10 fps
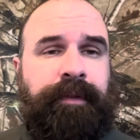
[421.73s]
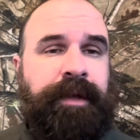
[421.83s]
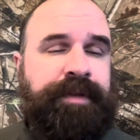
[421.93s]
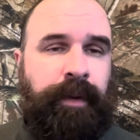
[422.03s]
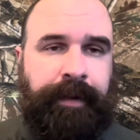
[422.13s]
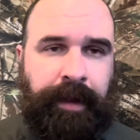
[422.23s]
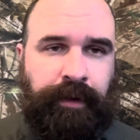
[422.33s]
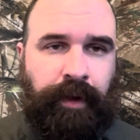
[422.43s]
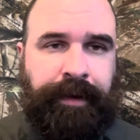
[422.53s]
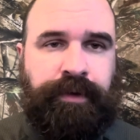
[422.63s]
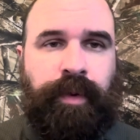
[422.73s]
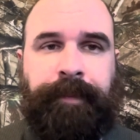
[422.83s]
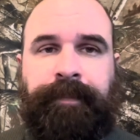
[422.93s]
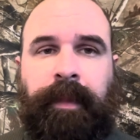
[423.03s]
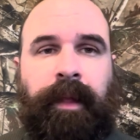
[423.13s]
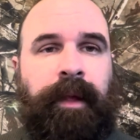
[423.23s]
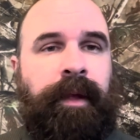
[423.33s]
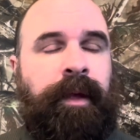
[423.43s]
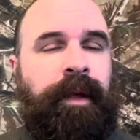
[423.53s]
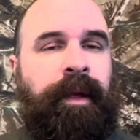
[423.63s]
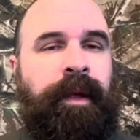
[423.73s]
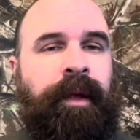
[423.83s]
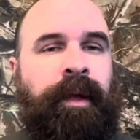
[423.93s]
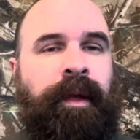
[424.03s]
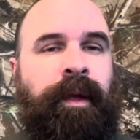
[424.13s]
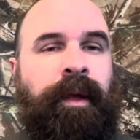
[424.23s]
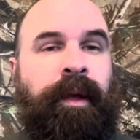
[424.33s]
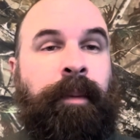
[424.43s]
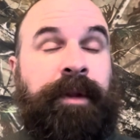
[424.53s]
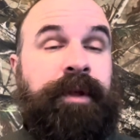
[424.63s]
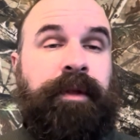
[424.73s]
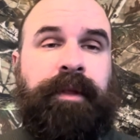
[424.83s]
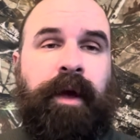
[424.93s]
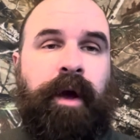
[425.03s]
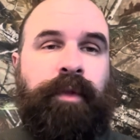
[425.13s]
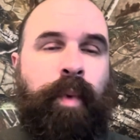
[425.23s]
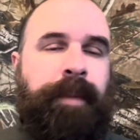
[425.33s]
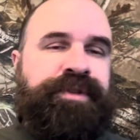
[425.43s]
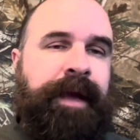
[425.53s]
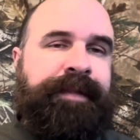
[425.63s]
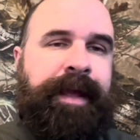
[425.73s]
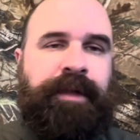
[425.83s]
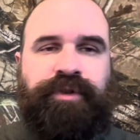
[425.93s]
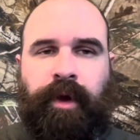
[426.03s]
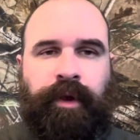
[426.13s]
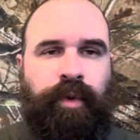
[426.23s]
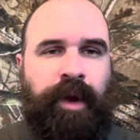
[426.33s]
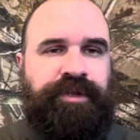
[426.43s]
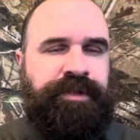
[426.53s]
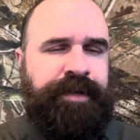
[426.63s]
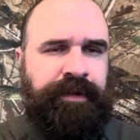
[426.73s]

That's how I kind of got into it. But on the website, they answer all your questions.